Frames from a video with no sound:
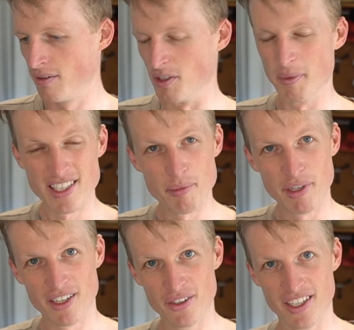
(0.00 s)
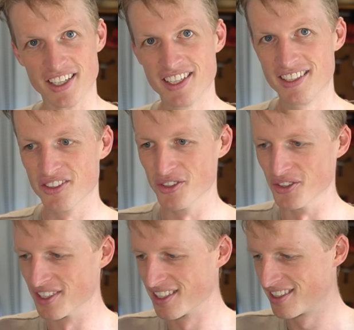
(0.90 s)
which makes it a bit annoying
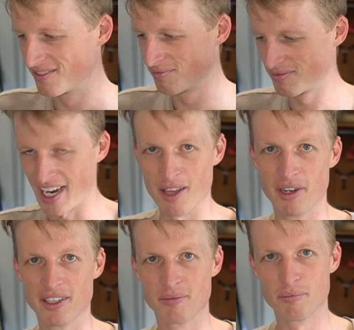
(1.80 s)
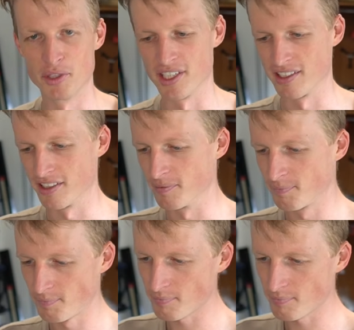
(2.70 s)
to calibrate them precisely.